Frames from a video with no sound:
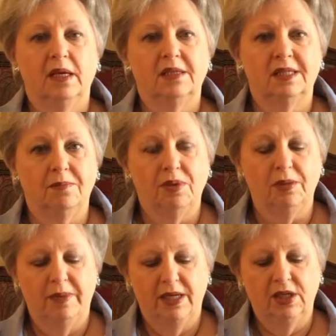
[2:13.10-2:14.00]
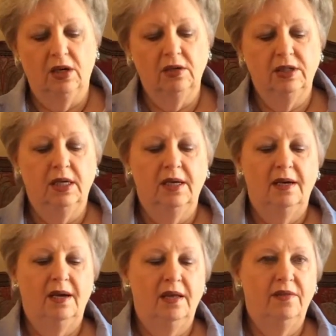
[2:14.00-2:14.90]
simple method,
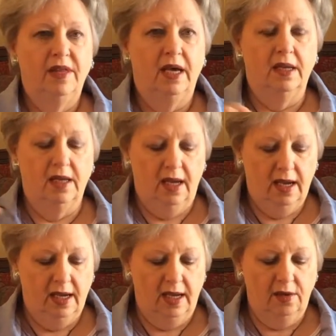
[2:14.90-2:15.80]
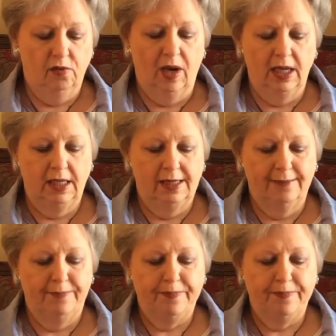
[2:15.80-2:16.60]
and then again white.